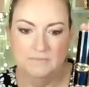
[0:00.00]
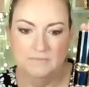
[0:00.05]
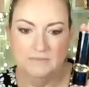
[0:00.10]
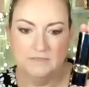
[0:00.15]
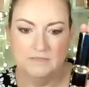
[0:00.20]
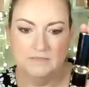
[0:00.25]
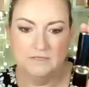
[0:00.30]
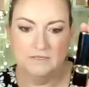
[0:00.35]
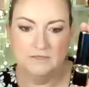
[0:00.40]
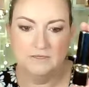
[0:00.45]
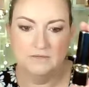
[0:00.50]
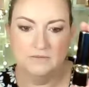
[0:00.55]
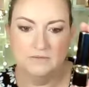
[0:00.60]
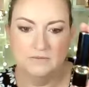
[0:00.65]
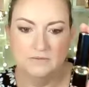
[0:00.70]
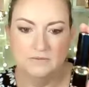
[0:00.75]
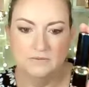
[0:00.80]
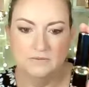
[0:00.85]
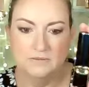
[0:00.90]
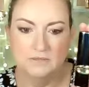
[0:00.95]
So
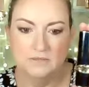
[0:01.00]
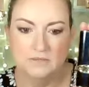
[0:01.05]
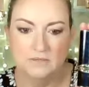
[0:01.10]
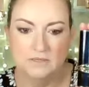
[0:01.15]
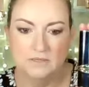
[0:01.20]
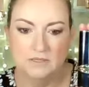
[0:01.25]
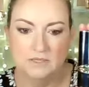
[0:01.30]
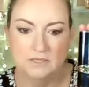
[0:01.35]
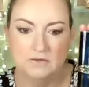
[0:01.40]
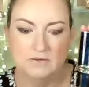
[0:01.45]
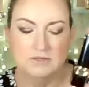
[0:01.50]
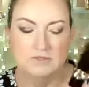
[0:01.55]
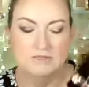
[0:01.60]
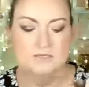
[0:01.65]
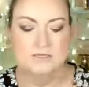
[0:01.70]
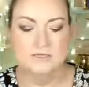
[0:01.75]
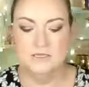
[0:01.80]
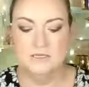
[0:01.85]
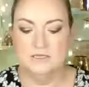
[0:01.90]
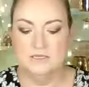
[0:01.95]
there is
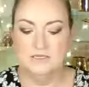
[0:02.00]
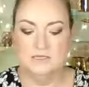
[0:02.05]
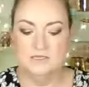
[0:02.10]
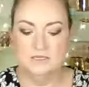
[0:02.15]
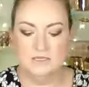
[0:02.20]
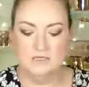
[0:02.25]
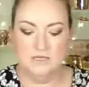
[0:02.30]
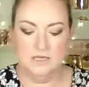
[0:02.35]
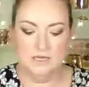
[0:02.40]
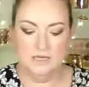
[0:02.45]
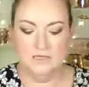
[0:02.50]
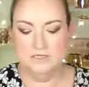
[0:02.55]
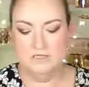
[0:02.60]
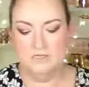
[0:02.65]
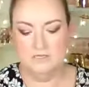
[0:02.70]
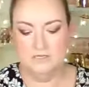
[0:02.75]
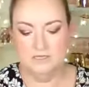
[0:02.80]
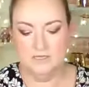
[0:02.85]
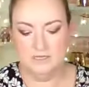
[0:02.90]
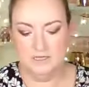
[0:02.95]
the thing, and
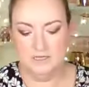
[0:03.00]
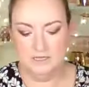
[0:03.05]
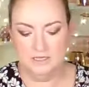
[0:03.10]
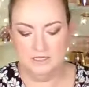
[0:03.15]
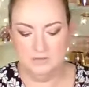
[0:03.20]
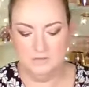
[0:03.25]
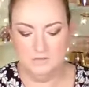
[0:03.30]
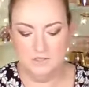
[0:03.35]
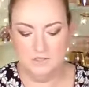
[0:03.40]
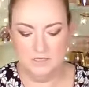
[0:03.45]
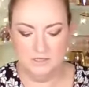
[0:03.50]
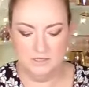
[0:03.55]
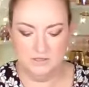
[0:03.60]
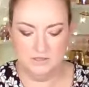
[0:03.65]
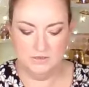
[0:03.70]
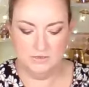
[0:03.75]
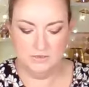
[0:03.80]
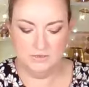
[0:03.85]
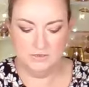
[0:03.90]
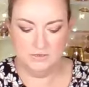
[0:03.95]
the color we are
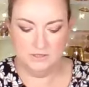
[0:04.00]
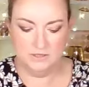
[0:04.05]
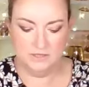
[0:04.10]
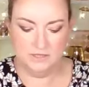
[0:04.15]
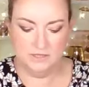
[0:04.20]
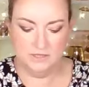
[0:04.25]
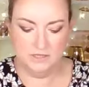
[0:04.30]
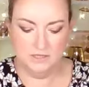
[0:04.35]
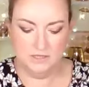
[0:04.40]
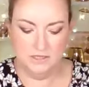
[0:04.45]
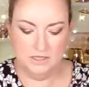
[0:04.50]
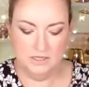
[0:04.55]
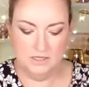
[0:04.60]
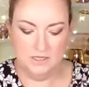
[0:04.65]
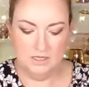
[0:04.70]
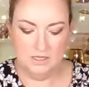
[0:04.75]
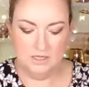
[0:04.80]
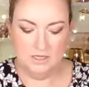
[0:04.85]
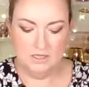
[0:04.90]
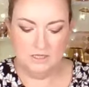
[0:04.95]
using
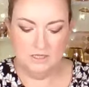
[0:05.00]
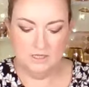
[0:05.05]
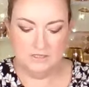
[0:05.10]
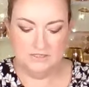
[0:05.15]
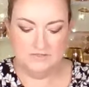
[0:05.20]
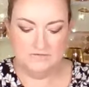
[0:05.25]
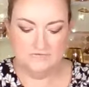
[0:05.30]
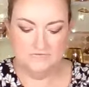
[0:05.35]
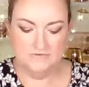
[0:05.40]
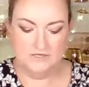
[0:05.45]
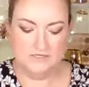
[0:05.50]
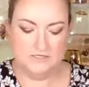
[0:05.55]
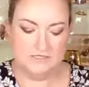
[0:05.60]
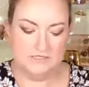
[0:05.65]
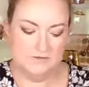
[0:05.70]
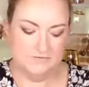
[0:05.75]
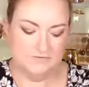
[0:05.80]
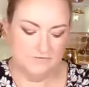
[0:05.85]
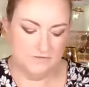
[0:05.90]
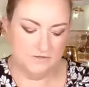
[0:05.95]
is Venus
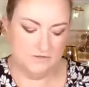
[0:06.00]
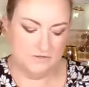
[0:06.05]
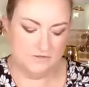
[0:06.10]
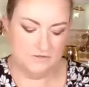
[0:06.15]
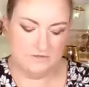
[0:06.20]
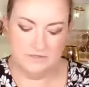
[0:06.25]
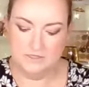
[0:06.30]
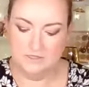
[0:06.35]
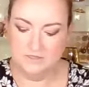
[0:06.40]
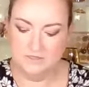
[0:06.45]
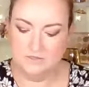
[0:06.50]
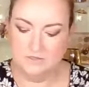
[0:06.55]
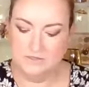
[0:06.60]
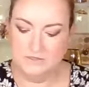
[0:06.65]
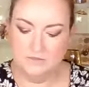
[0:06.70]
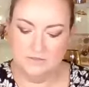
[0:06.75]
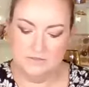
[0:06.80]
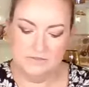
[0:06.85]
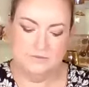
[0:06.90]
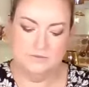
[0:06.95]
in Furs. So